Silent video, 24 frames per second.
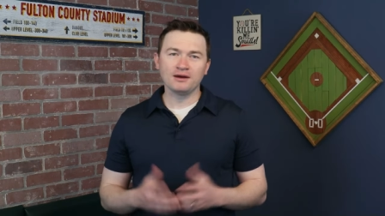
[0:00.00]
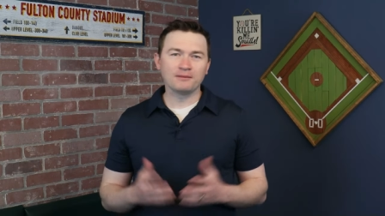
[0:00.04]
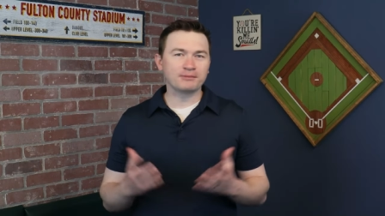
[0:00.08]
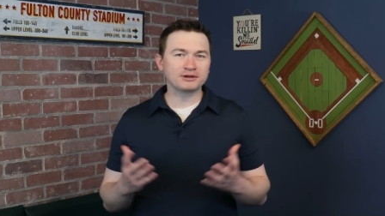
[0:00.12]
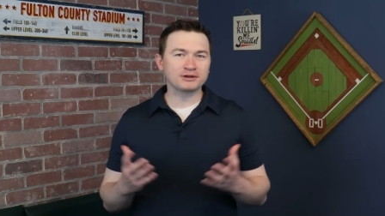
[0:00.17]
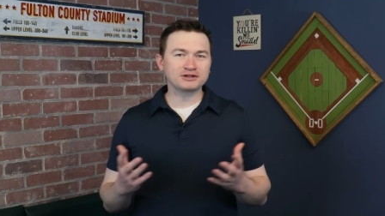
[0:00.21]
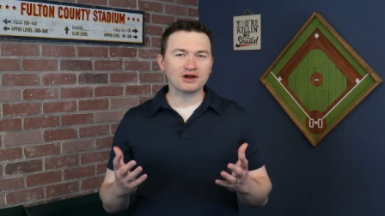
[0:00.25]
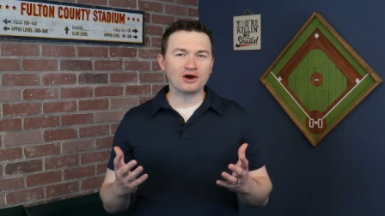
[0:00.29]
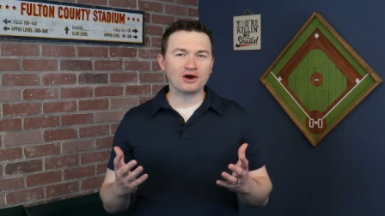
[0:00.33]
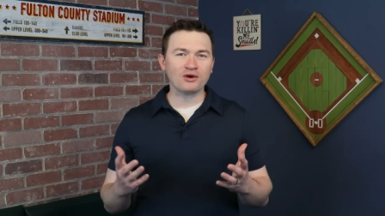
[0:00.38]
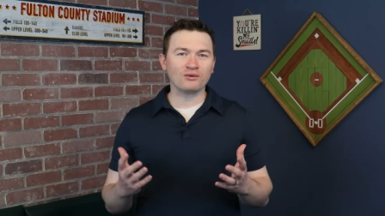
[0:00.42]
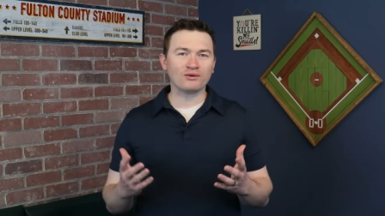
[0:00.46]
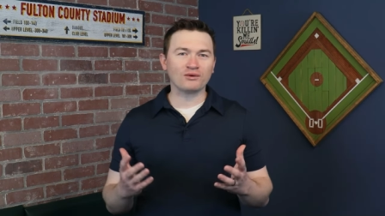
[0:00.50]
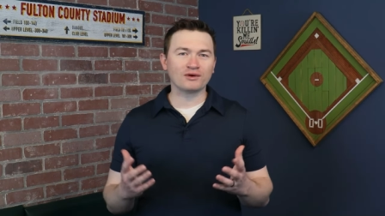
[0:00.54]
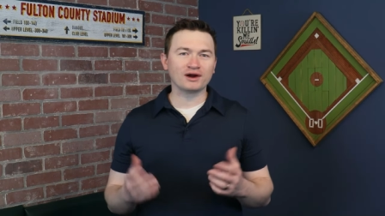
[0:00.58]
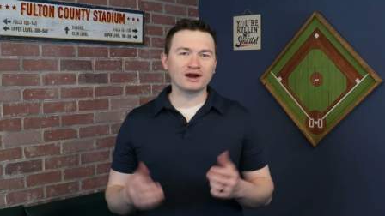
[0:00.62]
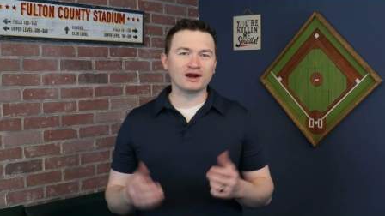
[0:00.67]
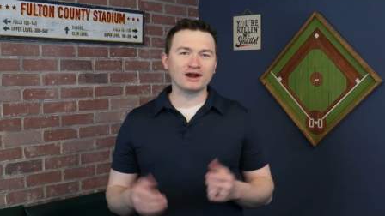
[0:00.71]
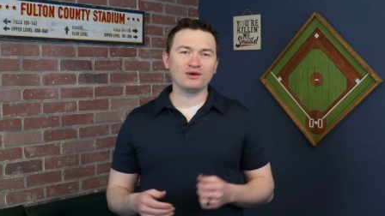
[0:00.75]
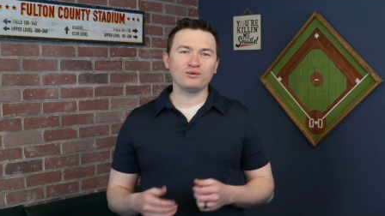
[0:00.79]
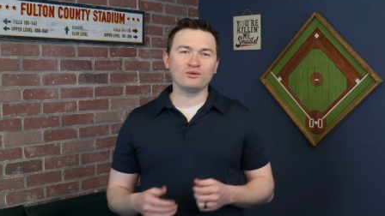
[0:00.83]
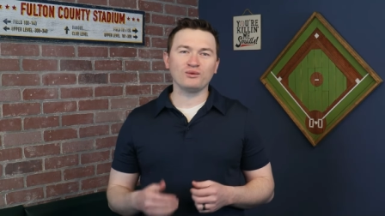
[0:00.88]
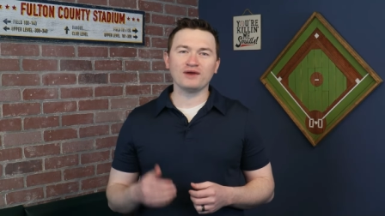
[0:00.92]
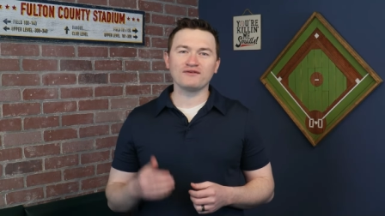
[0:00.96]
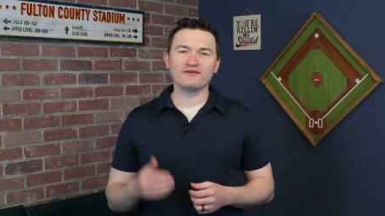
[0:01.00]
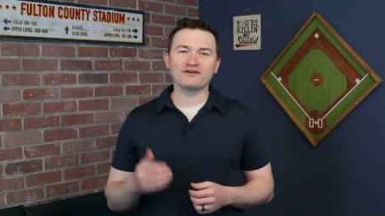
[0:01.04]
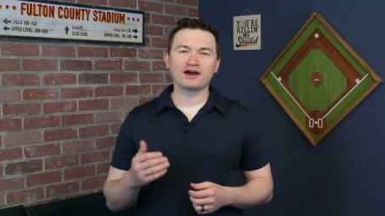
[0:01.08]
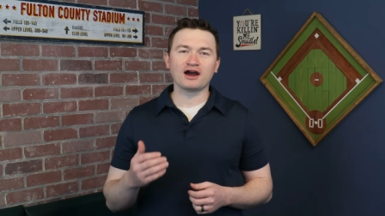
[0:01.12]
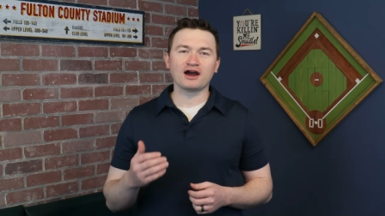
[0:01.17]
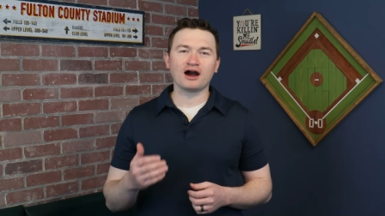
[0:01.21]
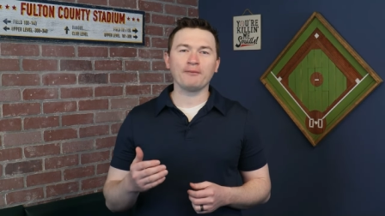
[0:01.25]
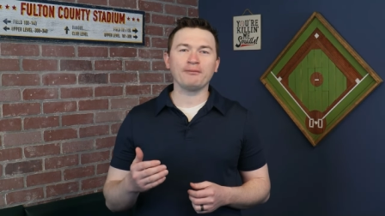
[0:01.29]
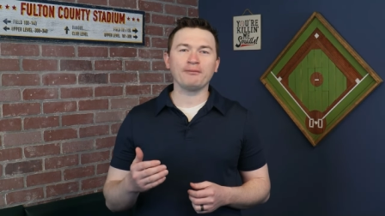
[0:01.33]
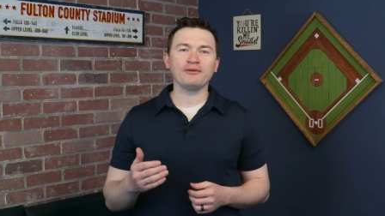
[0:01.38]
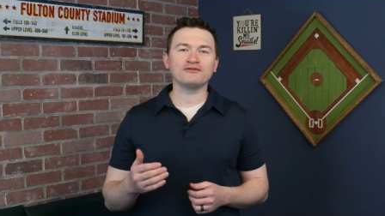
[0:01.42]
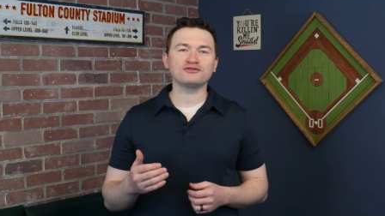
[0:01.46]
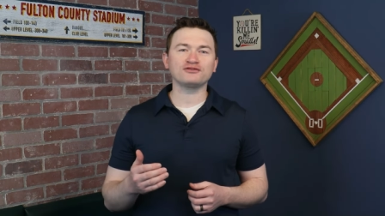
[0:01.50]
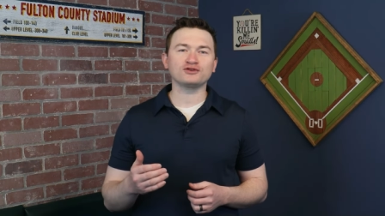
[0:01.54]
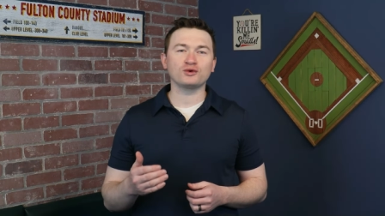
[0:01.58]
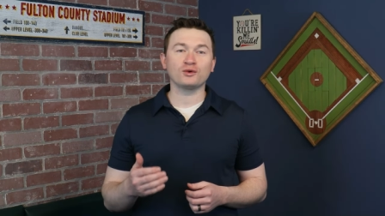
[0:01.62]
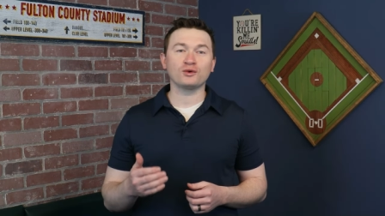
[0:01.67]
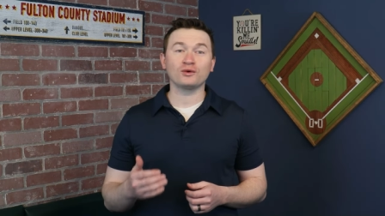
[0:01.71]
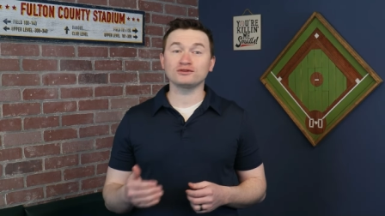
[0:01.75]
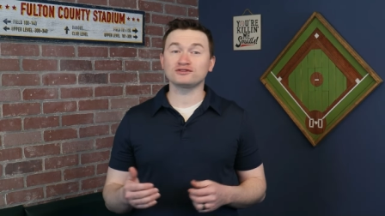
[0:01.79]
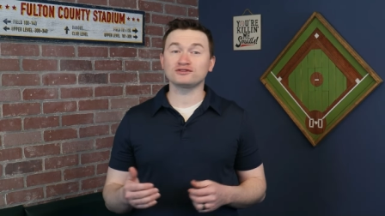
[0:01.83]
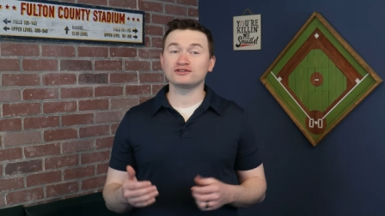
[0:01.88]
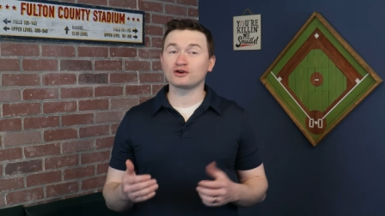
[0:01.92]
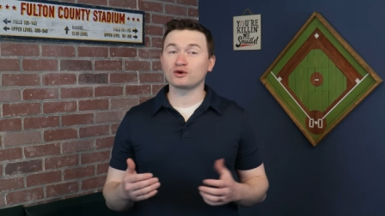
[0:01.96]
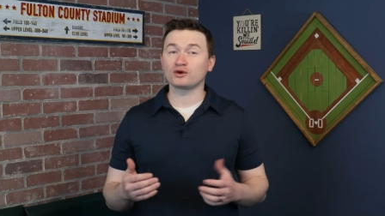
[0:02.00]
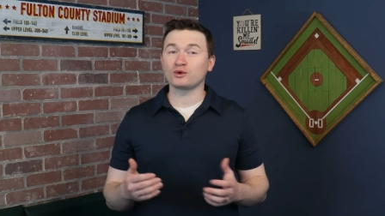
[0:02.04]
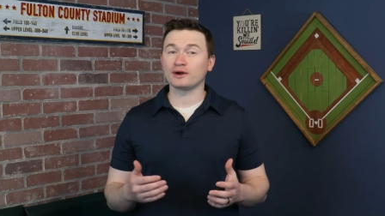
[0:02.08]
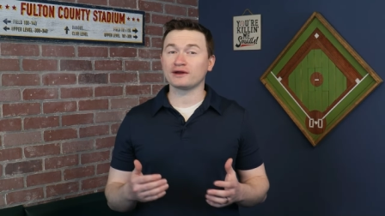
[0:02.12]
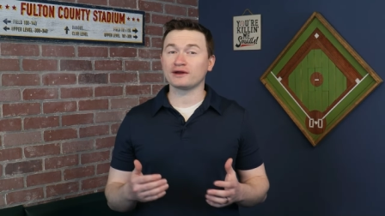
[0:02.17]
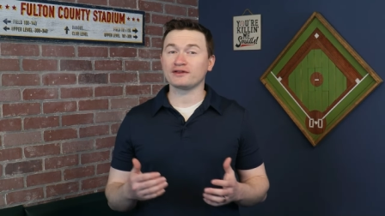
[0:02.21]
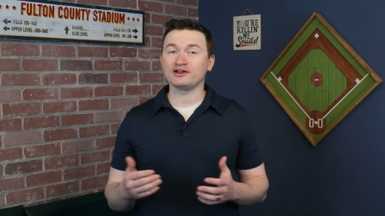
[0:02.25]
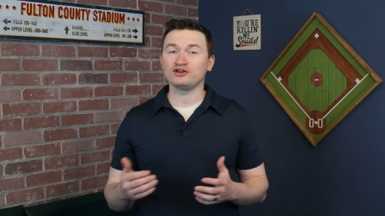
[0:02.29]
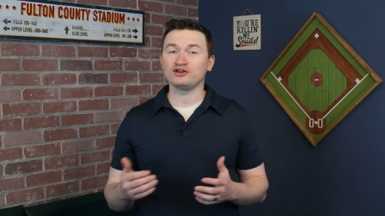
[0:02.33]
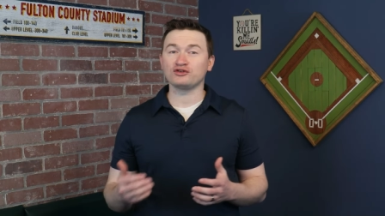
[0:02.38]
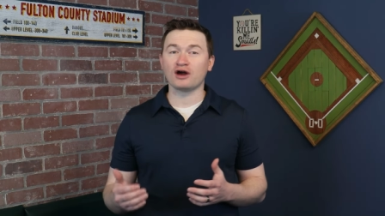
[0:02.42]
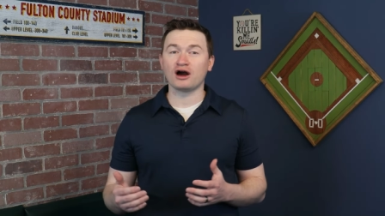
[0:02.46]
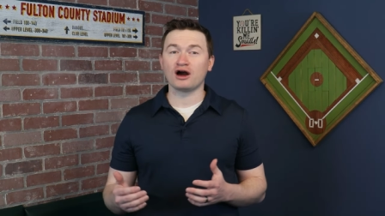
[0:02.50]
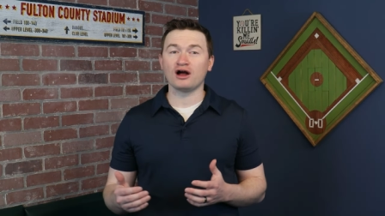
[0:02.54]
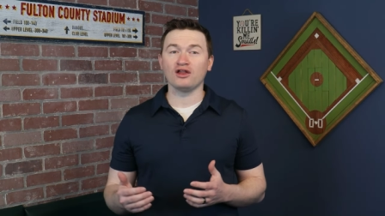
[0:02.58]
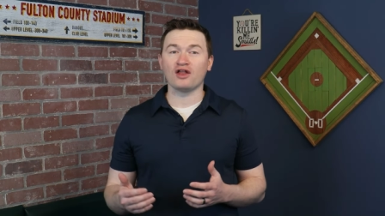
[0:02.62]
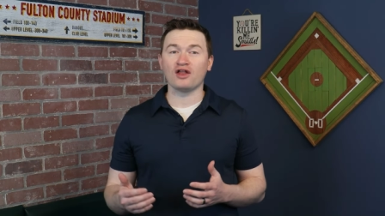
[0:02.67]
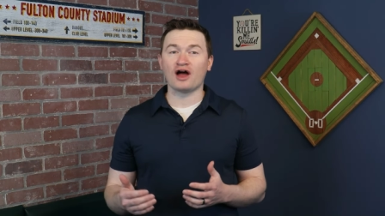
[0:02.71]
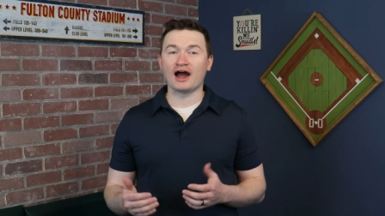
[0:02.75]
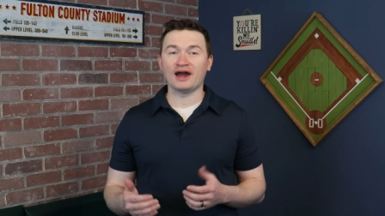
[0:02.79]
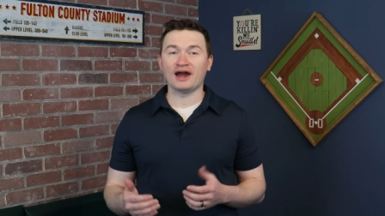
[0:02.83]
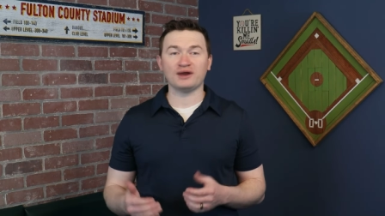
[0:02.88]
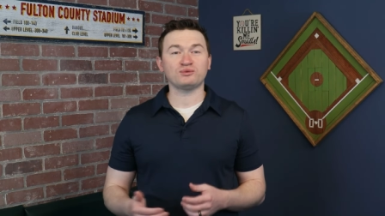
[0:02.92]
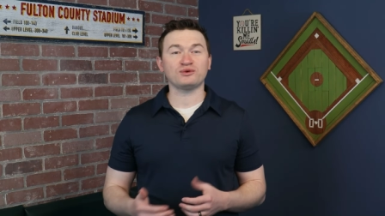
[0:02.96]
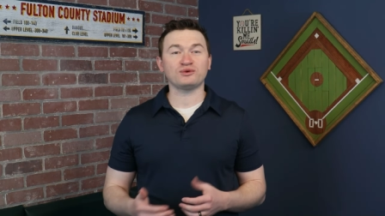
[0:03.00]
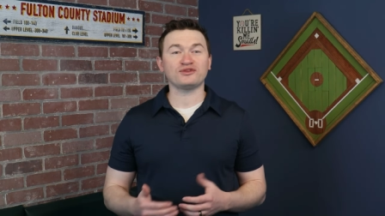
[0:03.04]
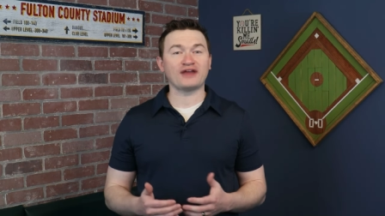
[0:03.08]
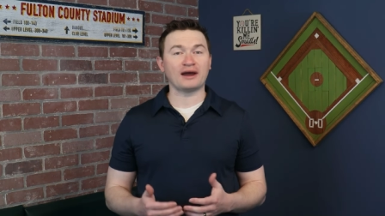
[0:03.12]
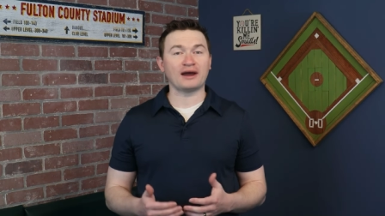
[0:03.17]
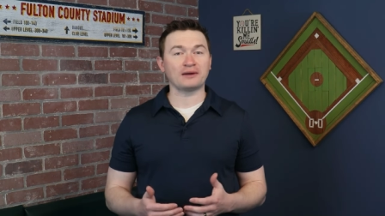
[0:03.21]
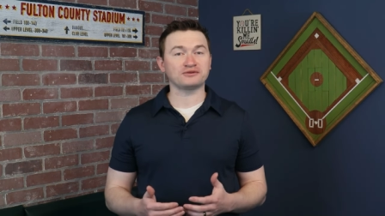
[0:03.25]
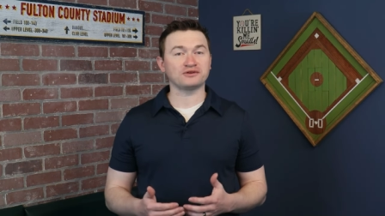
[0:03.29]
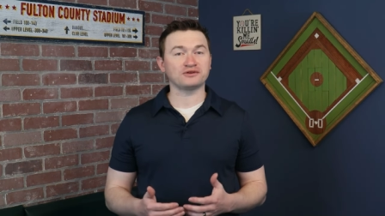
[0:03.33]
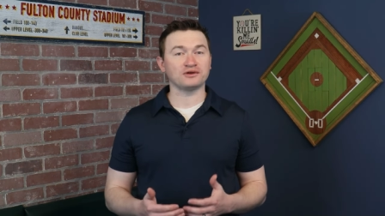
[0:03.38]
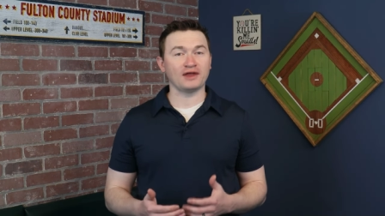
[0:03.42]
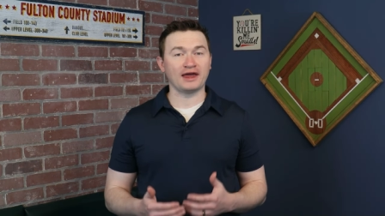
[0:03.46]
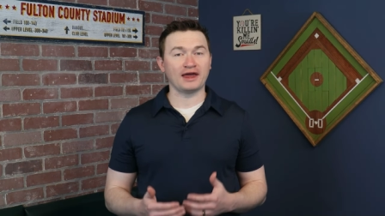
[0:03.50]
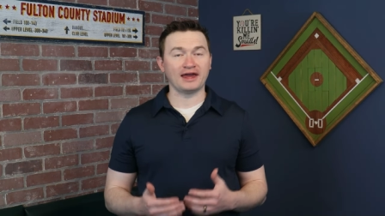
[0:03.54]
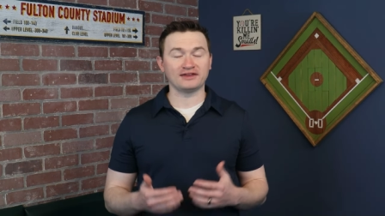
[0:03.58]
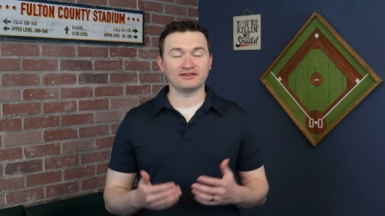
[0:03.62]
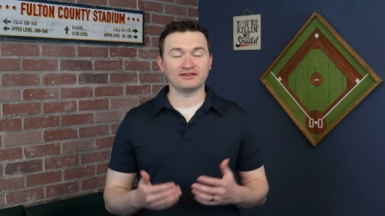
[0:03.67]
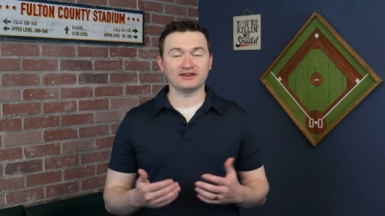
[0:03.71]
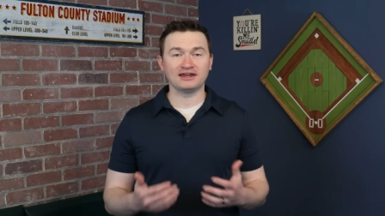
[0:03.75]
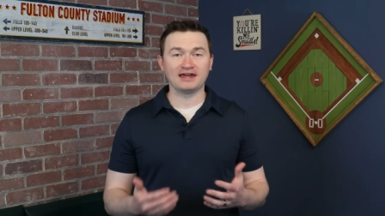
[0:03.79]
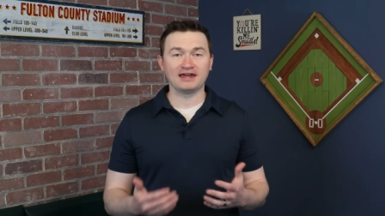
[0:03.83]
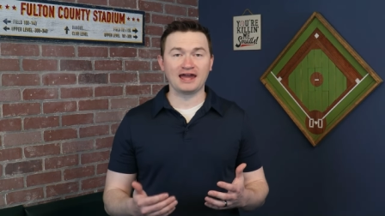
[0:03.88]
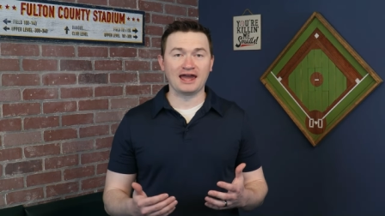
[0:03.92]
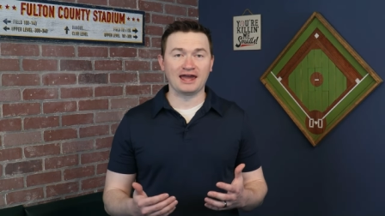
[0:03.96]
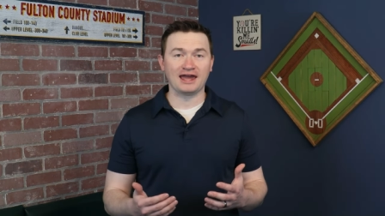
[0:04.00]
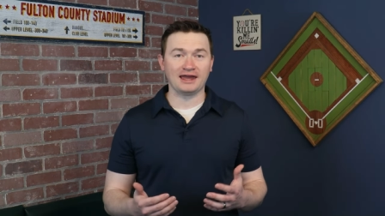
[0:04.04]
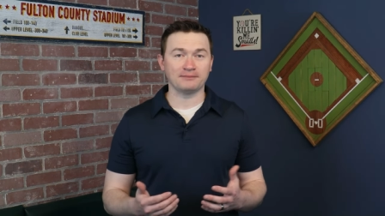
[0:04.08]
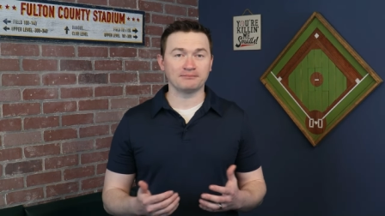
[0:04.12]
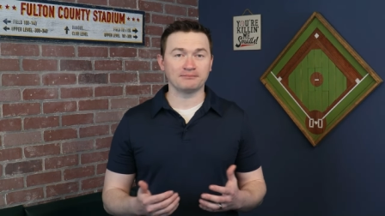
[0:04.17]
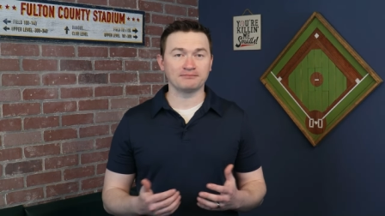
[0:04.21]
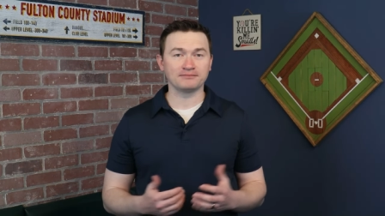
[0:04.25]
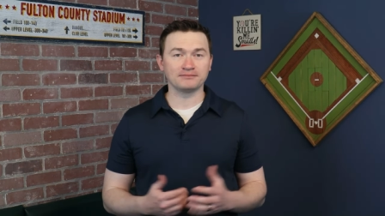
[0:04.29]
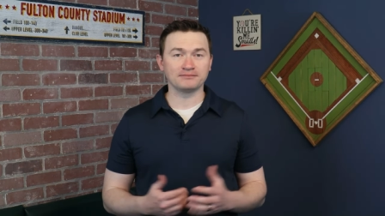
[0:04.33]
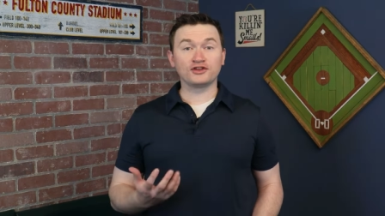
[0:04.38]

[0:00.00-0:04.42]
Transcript: but don't worry, we have a couple of tools to quickly draw a line without delaying the game.